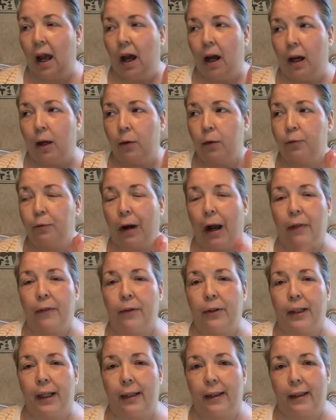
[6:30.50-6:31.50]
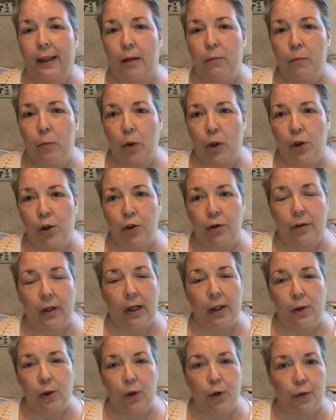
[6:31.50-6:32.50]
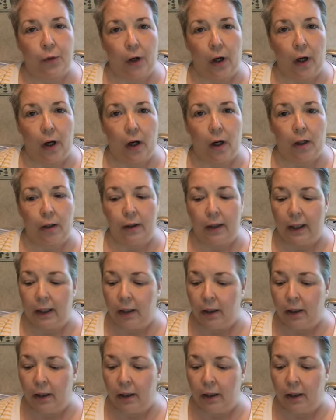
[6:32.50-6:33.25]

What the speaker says: I would rather get that moisturizer